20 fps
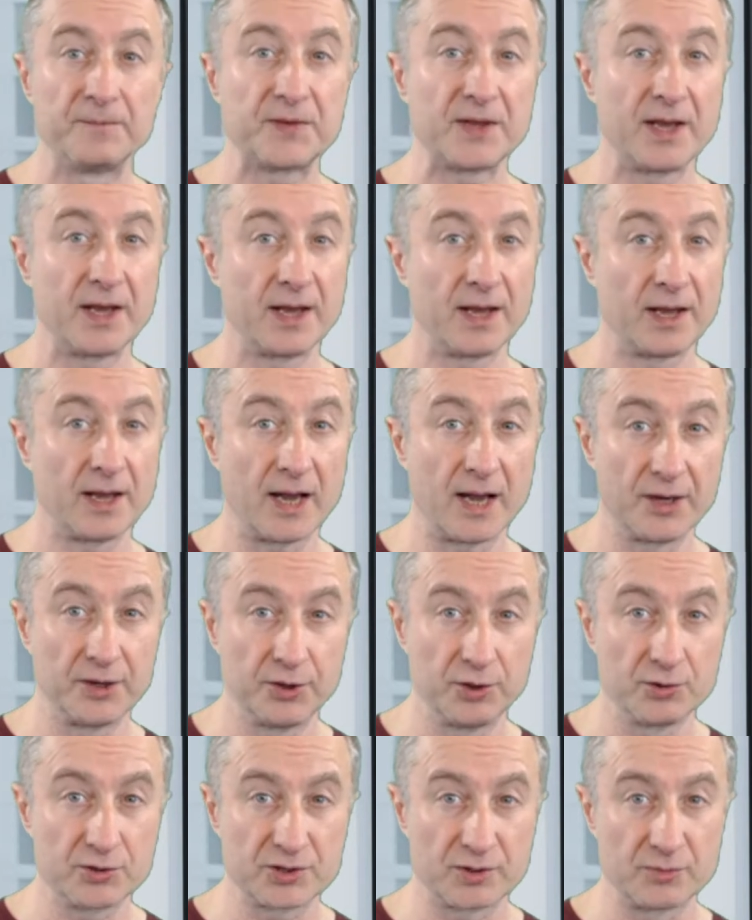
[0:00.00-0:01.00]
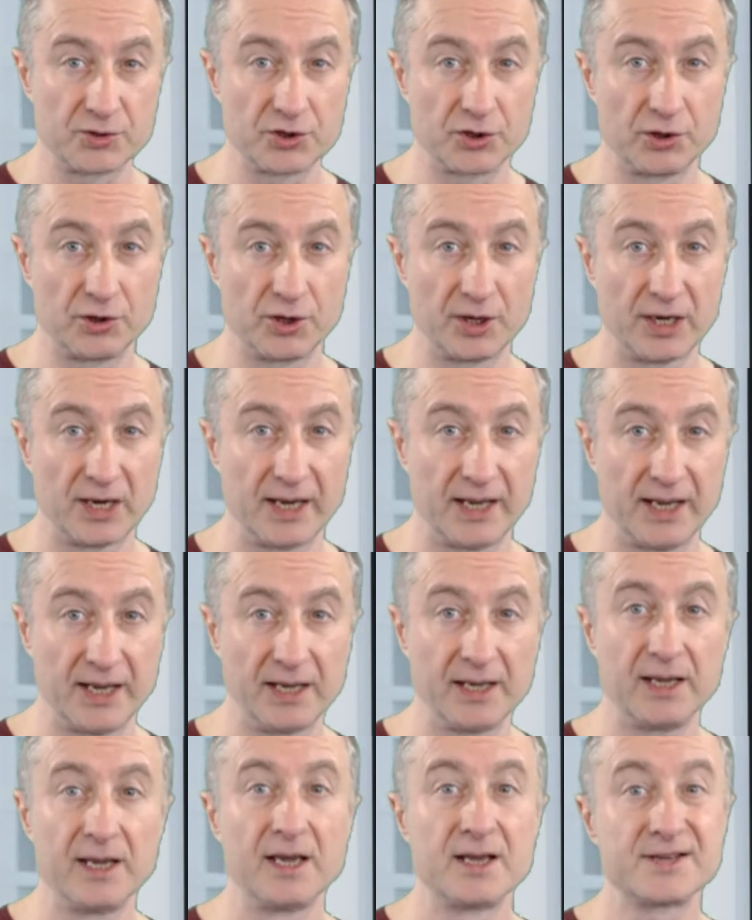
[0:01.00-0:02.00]
I do some
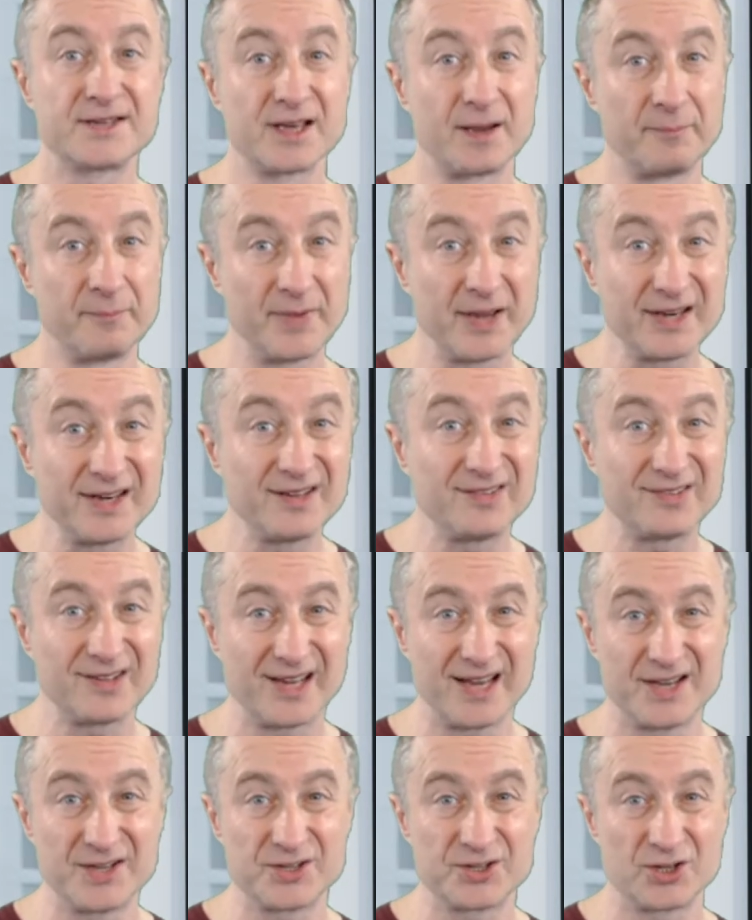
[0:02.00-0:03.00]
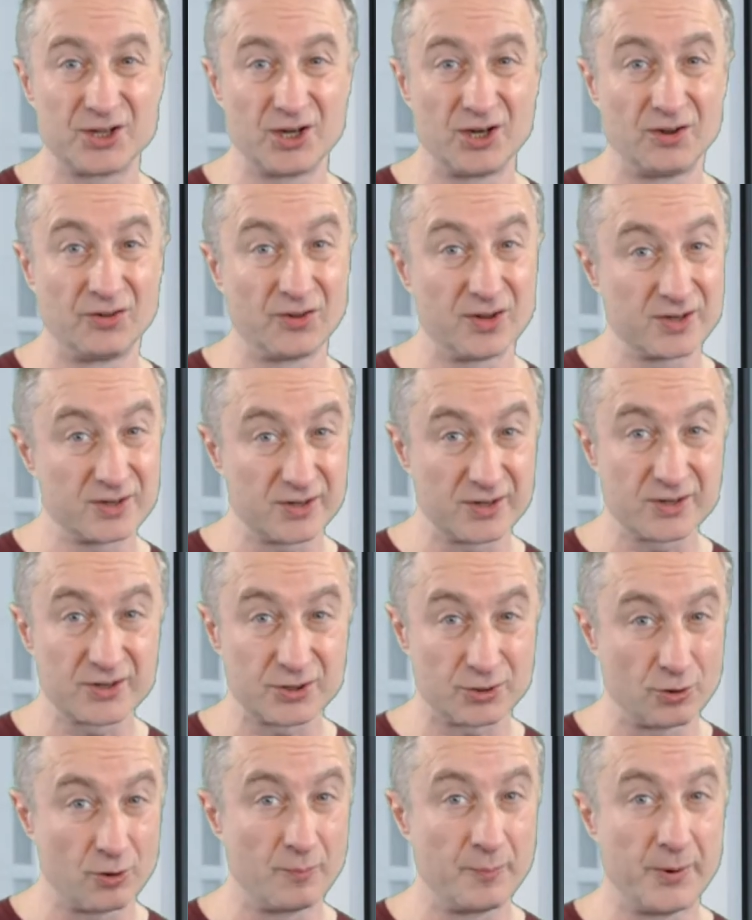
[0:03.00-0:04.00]
journaling, some meditation. This is
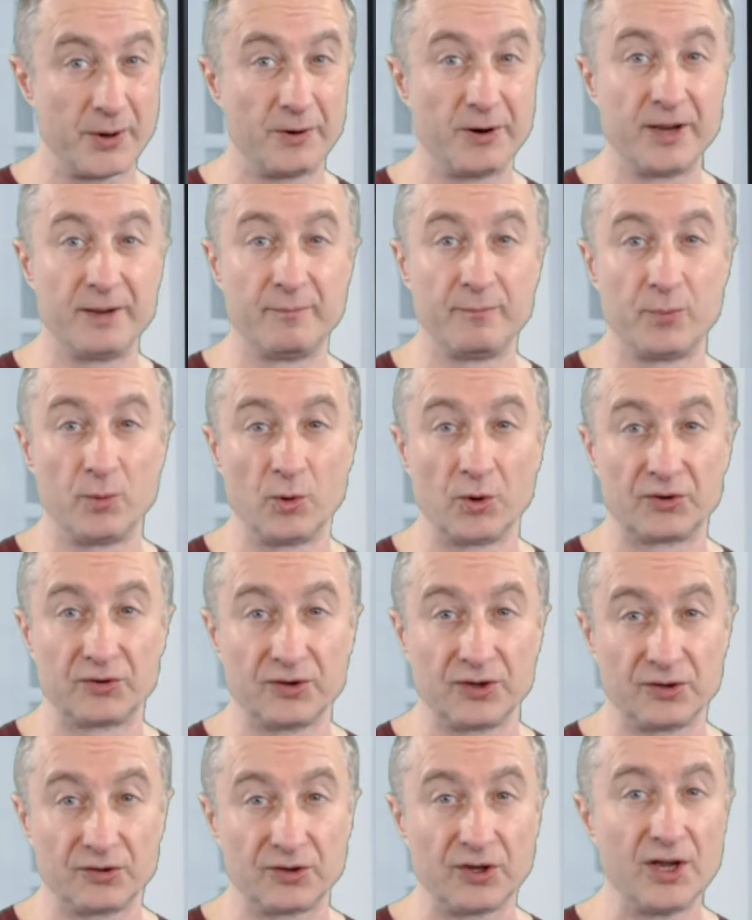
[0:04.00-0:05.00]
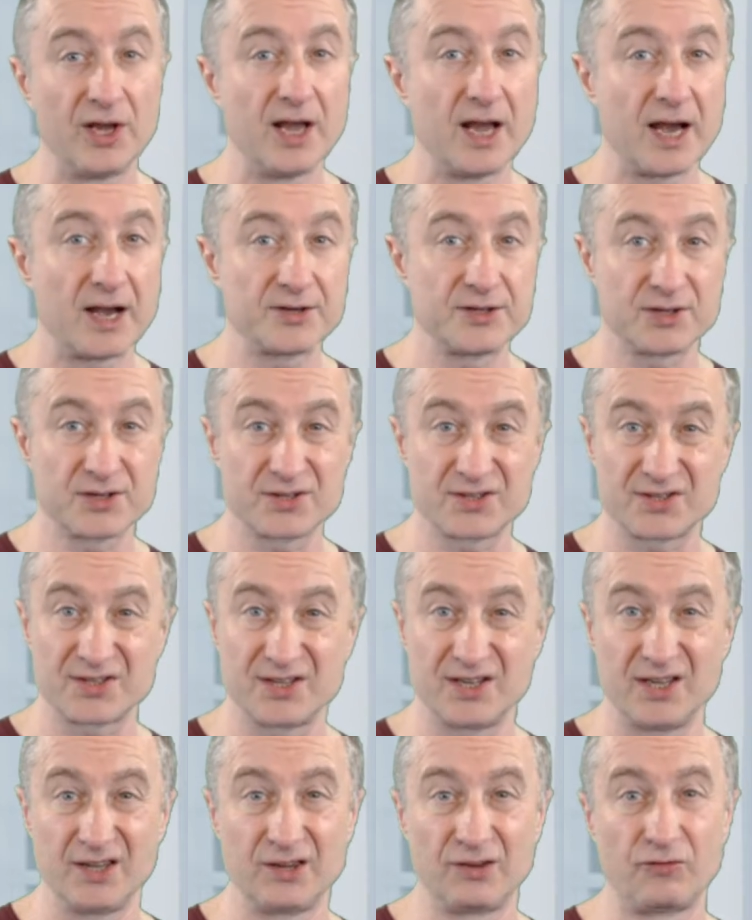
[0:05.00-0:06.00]
super important. I just
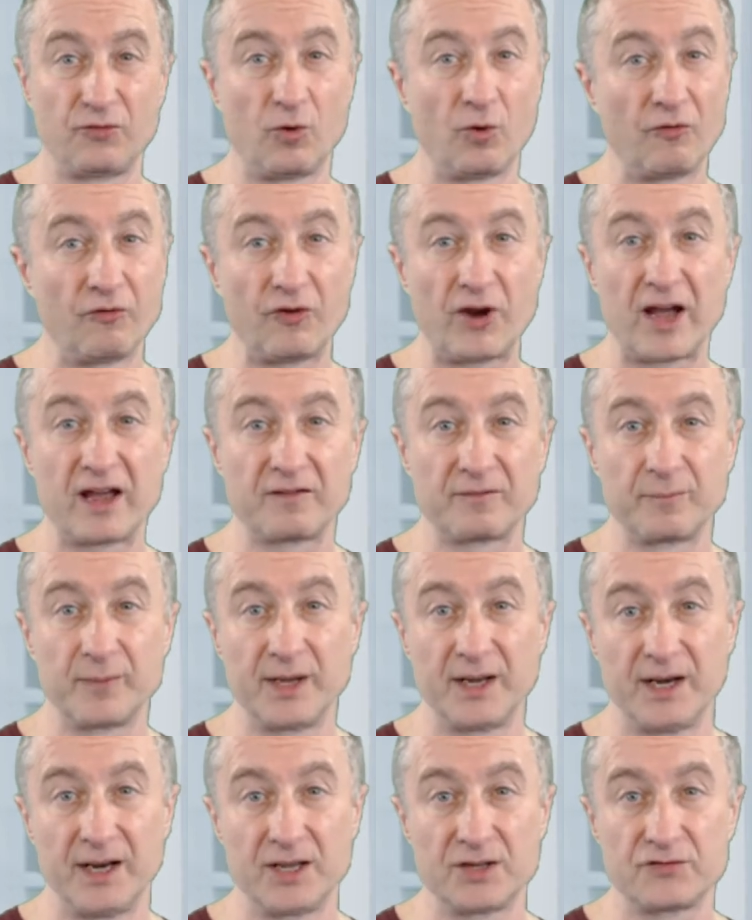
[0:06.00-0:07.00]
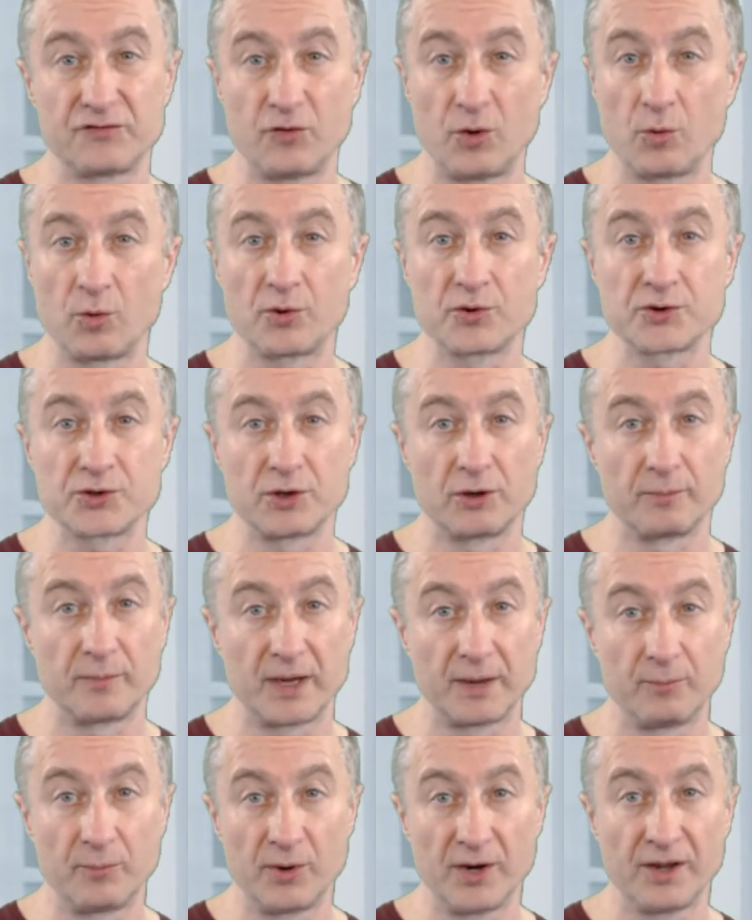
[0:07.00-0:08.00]
sit for 5 minutes, focus on
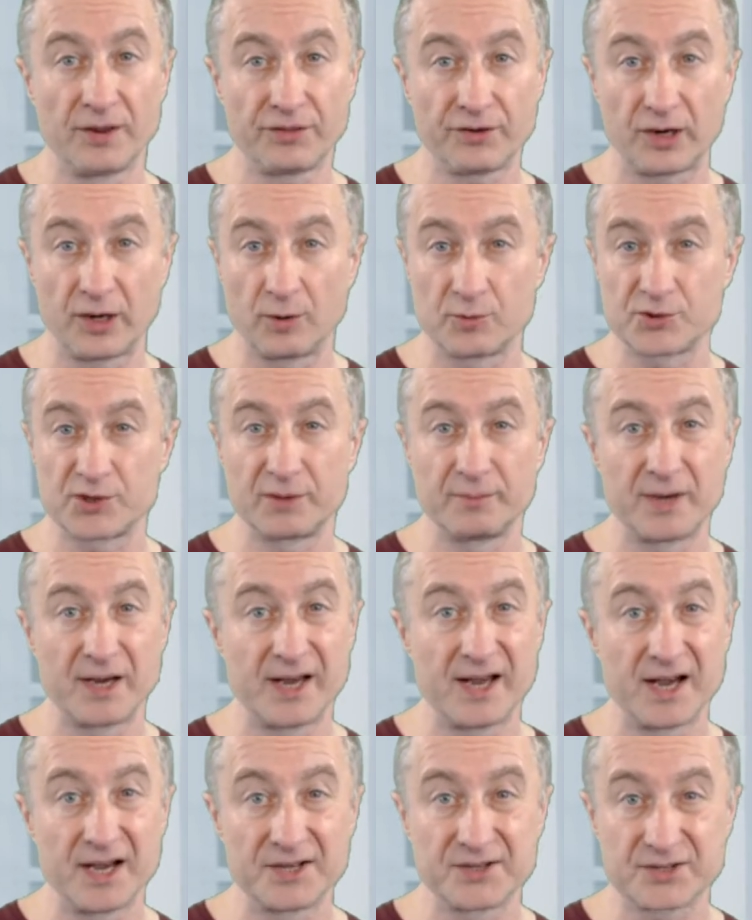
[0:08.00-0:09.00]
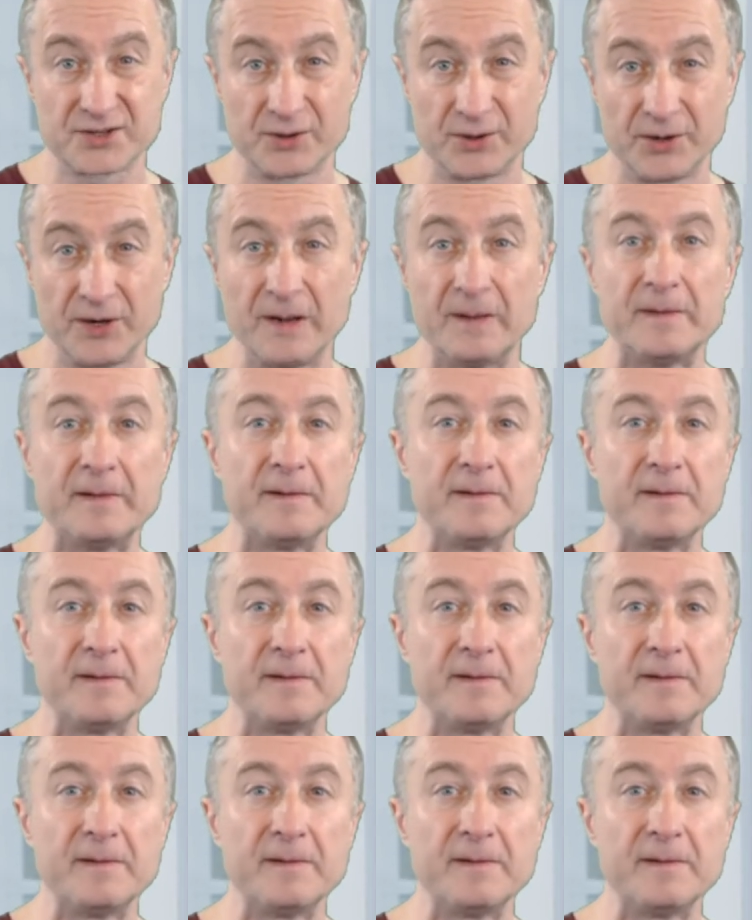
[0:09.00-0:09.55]
my breath, closing my eyes there.